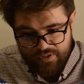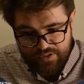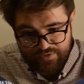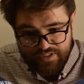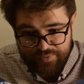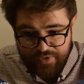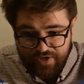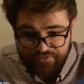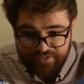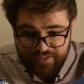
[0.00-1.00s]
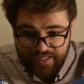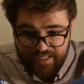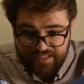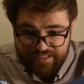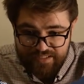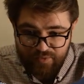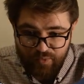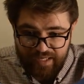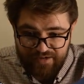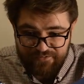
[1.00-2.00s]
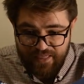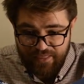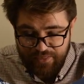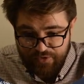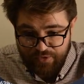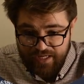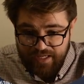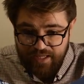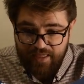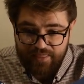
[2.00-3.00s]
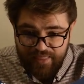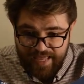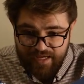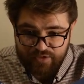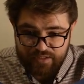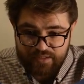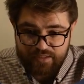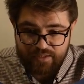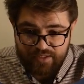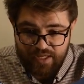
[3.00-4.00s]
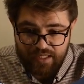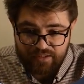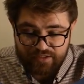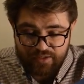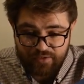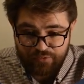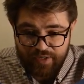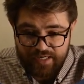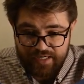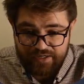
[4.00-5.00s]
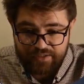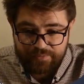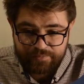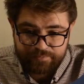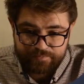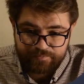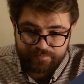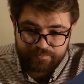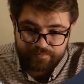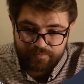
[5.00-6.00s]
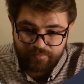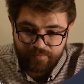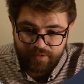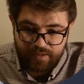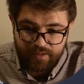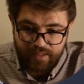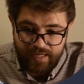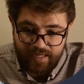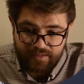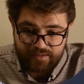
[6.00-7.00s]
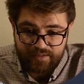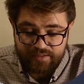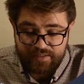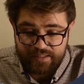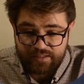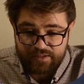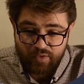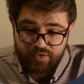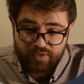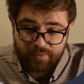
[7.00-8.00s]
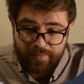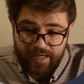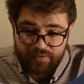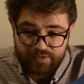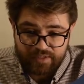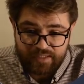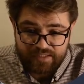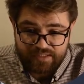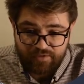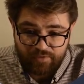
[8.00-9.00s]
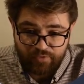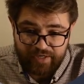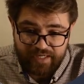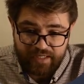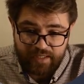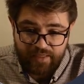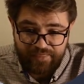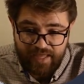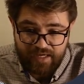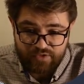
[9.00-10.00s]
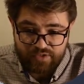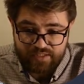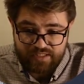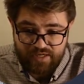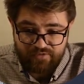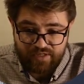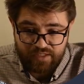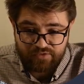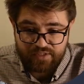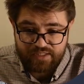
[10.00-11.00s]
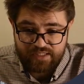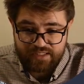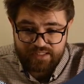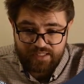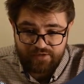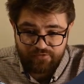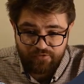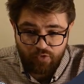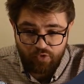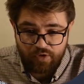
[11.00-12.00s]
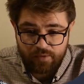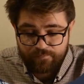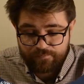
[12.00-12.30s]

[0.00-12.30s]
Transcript: Here is the profit, guys. We have $3,000 already here, and the total amount is $3,764.